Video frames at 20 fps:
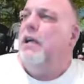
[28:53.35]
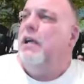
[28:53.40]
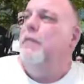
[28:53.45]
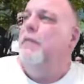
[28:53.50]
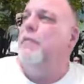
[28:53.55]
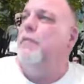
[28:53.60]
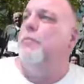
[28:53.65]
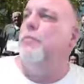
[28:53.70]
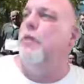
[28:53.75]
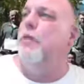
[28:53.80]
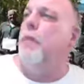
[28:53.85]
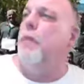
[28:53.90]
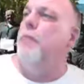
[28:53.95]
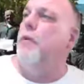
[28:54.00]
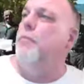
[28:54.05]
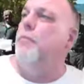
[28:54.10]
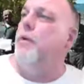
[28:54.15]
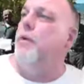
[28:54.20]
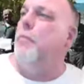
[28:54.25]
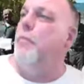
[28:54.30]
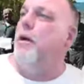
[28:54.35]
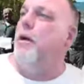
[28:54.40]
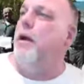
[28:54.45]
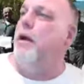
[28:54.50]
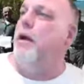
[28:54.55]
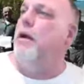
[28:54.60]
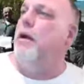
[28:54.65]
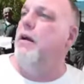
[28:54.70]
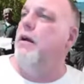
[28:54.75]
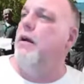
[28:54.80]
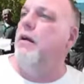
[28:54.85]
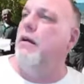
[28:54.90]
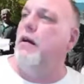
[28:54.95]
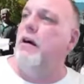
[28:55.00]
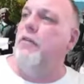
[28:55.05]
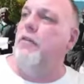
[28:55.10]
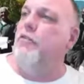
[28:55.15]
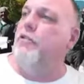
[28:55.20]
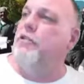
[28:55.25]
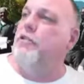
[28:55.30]
Let me pop up on my
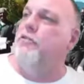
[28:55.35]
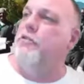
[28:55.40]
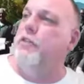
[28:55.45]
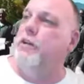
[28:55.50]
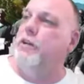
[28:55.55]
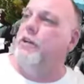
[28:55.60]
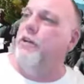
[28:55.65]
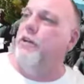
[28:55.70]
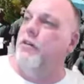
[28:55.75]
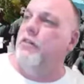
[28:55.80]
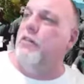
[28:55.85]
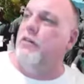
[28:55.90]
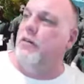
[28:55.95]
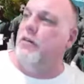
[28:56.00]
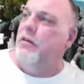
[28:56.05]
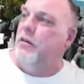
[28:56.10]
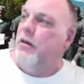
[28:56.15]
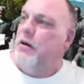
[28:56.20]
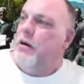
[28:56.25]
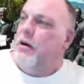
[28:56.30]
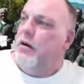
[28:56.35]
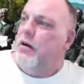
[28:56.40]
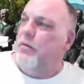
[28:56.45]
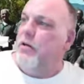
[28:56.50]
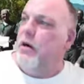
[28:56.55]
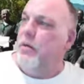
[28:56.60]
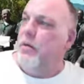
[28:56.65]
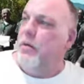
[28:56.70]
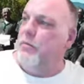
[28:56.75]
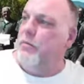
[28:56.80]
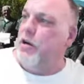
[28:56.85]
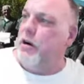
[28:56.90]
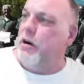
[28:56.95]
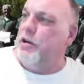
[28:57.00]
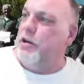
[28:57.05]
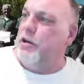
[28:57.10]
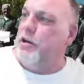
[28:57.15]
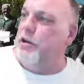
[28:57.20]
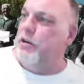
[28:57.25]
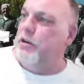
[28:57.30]
other screen here while I'm
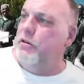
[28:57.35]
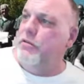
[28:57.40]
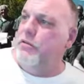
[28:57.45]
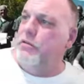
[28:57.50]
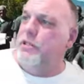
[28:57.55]
talking to you.